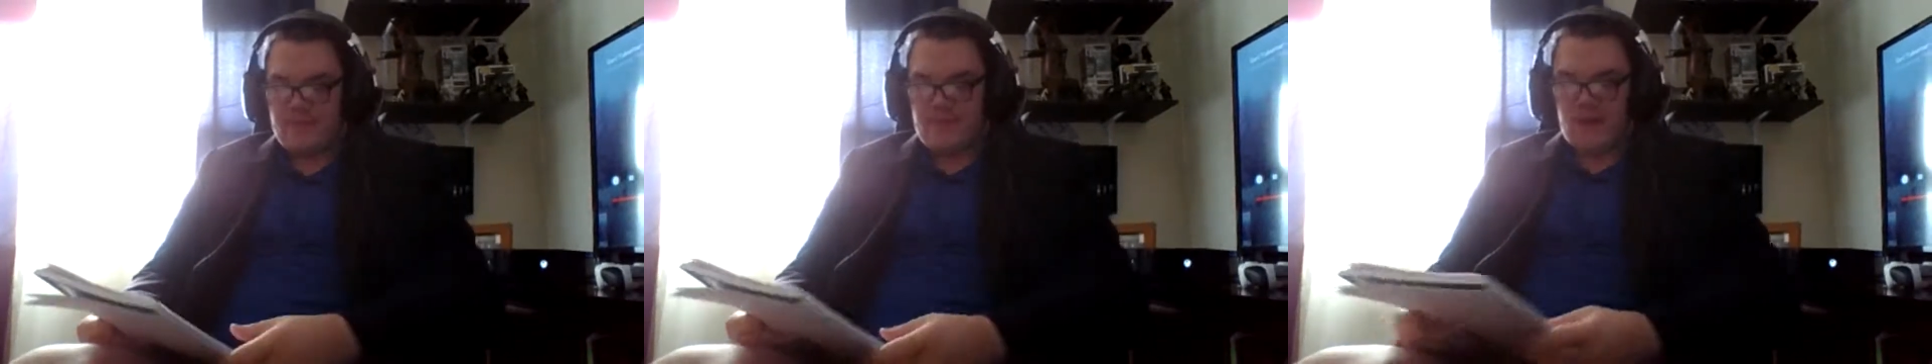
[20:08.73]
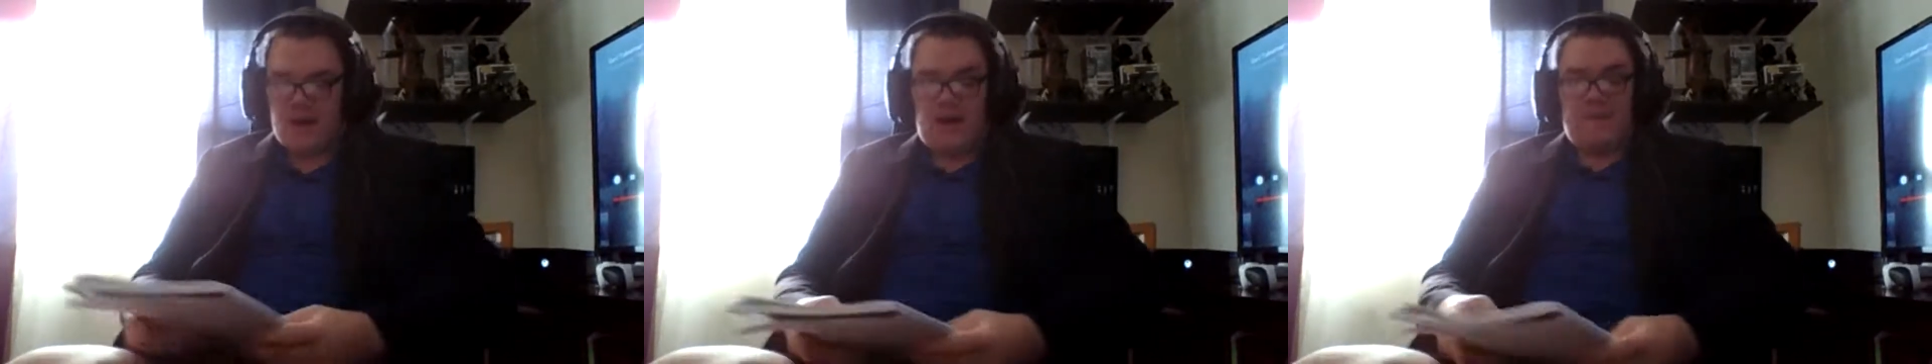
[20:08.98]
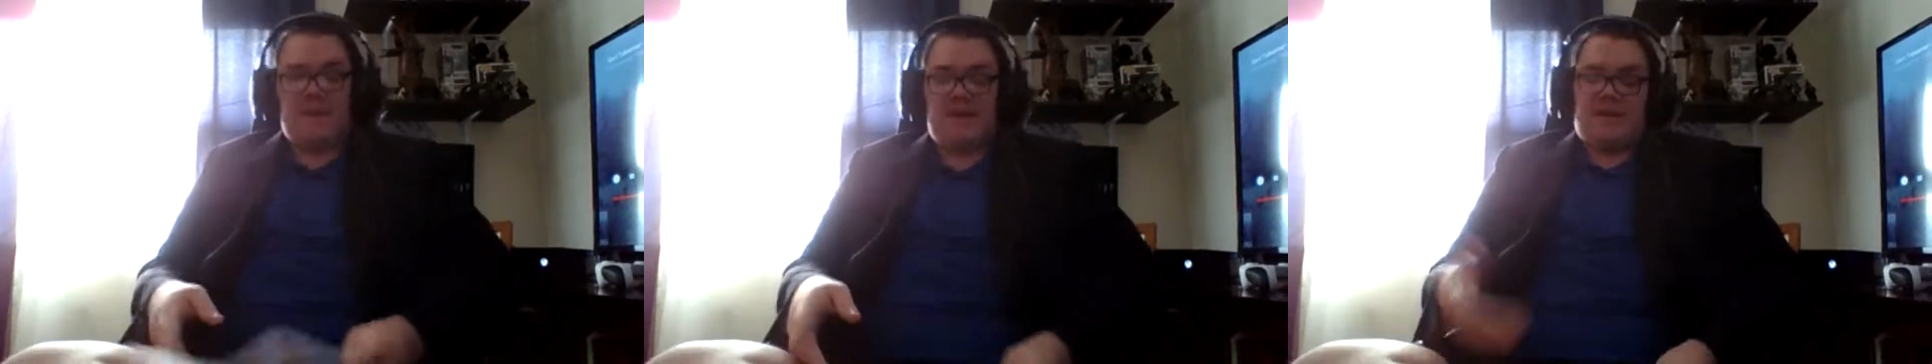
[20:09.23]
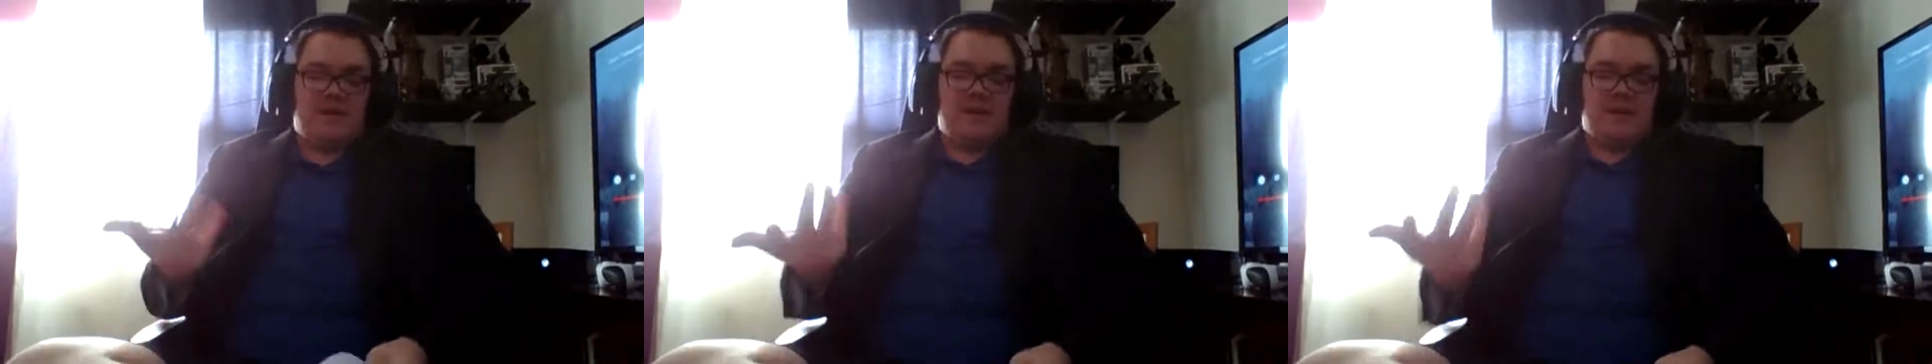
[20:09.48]

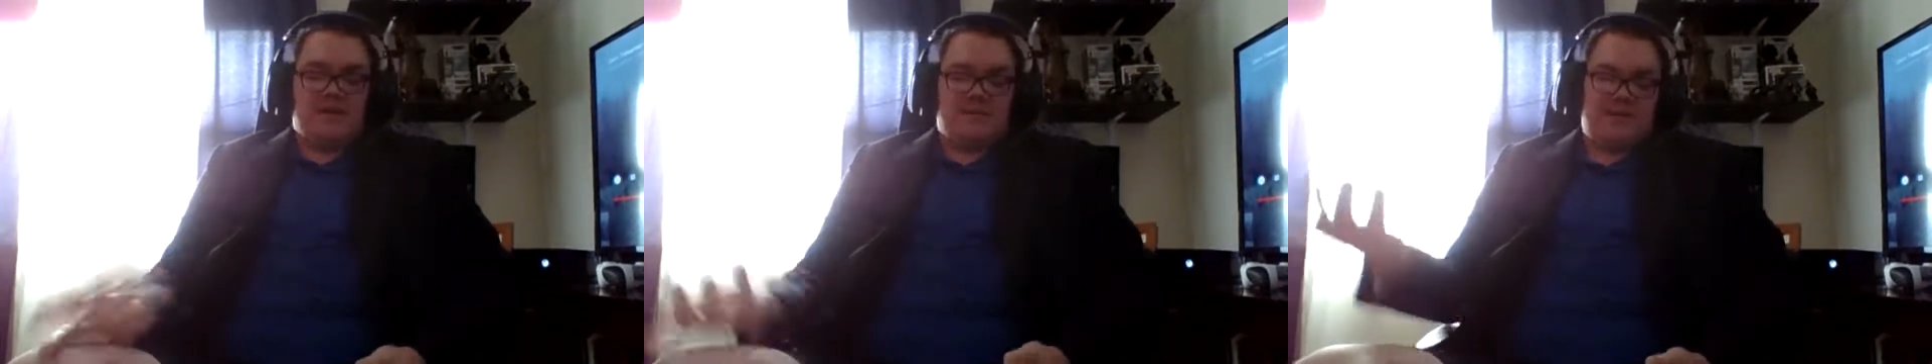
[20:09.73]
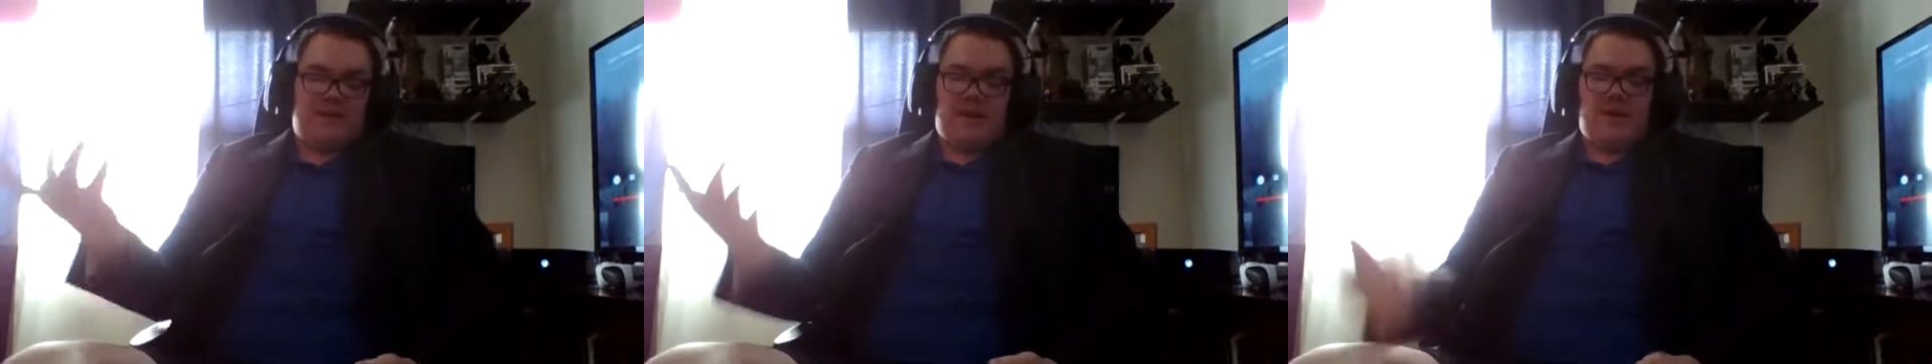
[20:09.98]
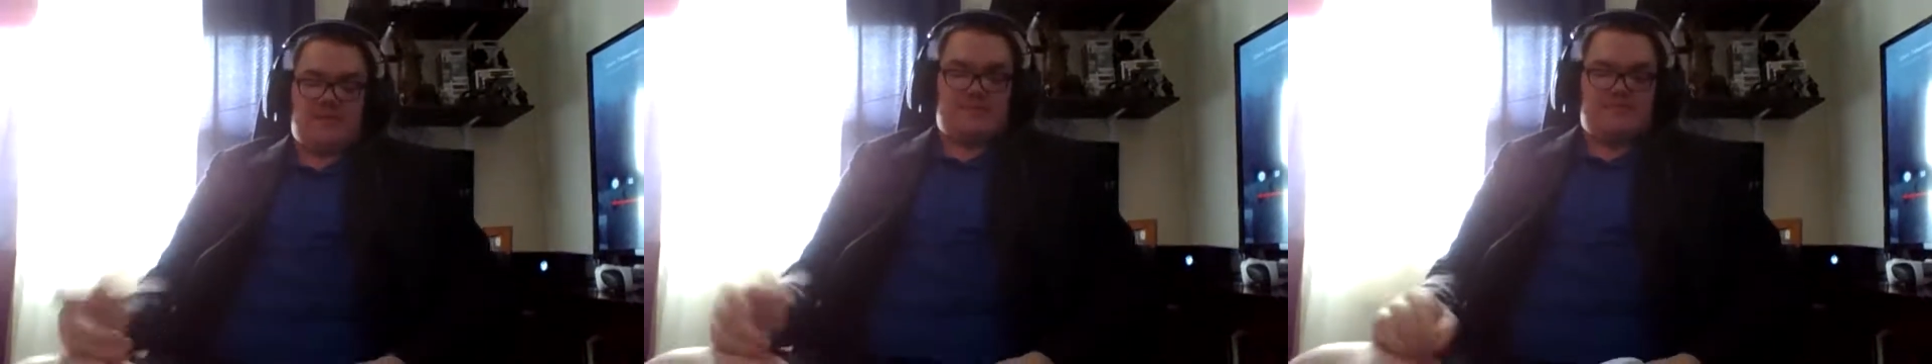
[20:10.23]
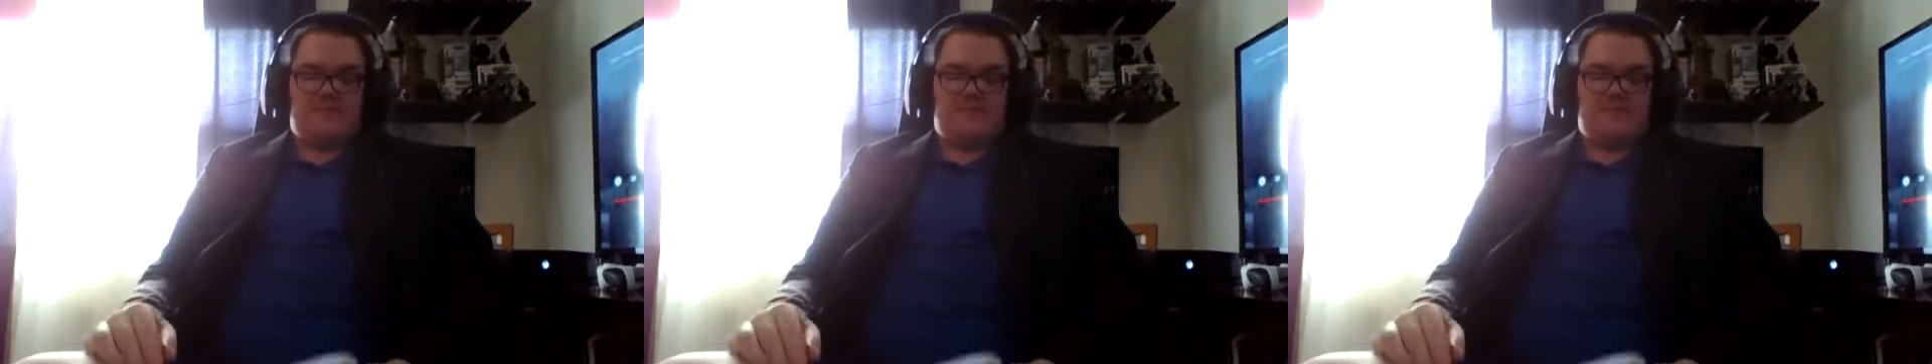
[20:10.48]
But the